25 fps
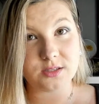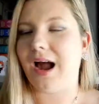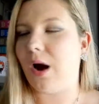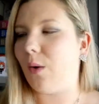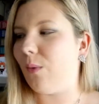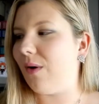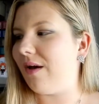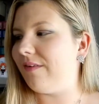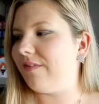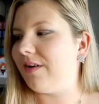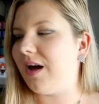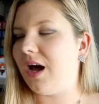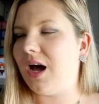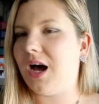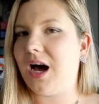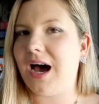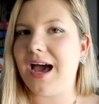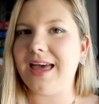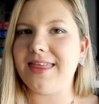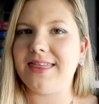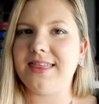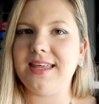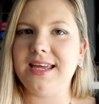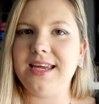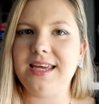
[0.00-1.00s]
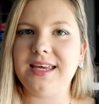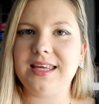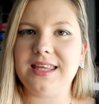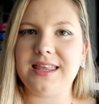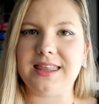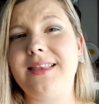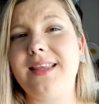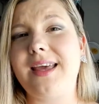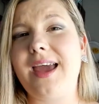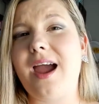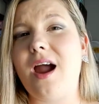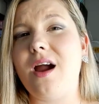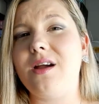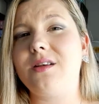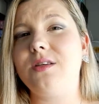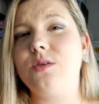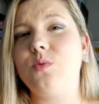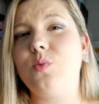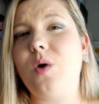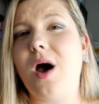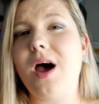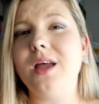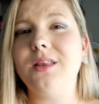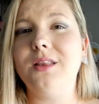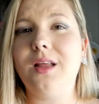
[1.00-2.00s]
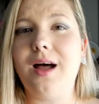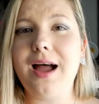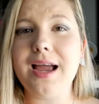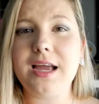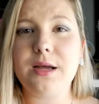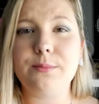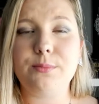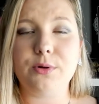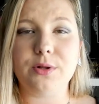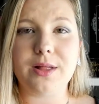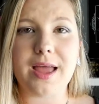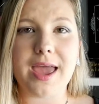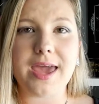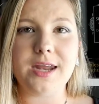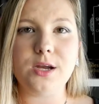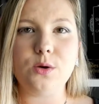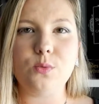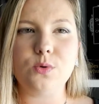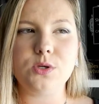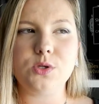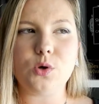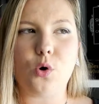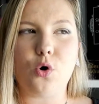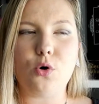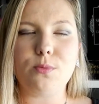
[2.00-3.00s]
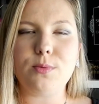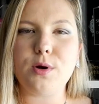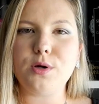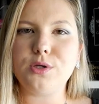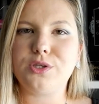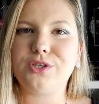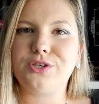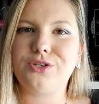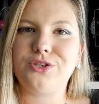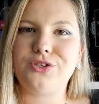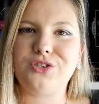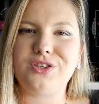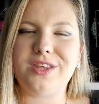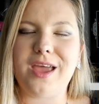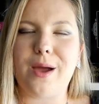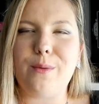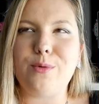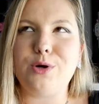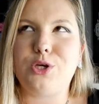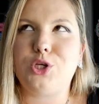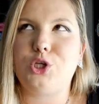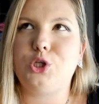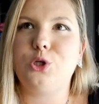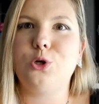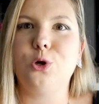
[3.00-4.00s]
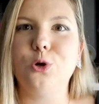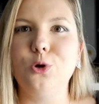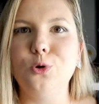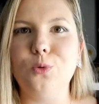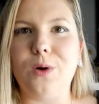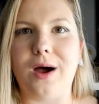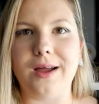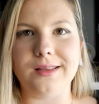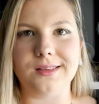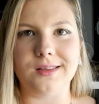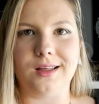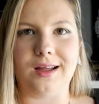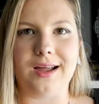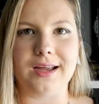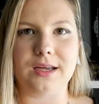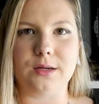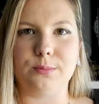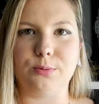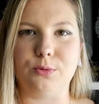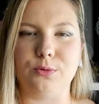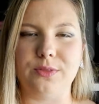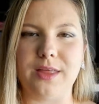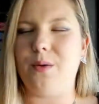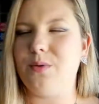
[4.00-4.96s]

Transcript: However, I think like the characters were unlikable, and it was almost they were too unlikable.